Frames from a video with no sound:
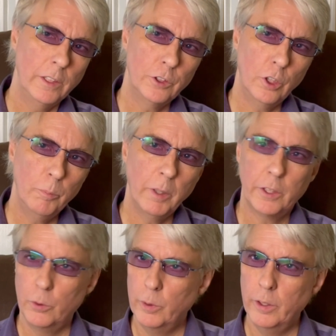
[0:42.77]
I started my
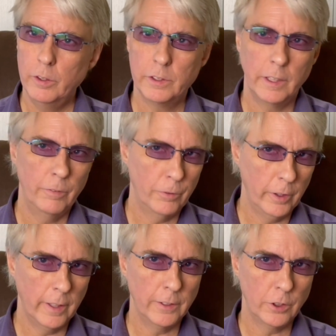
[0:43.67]
career as a
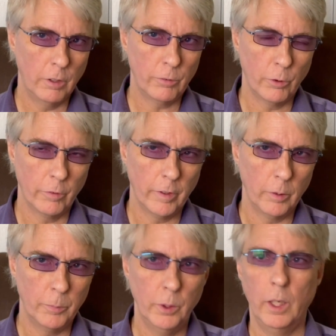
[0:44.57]
freelance software
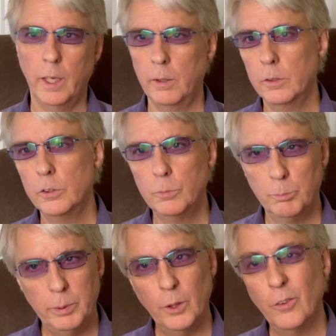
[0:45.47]
developer, I
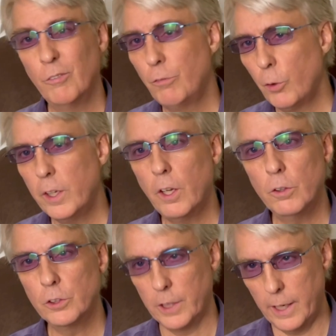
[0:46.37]
billed $40 an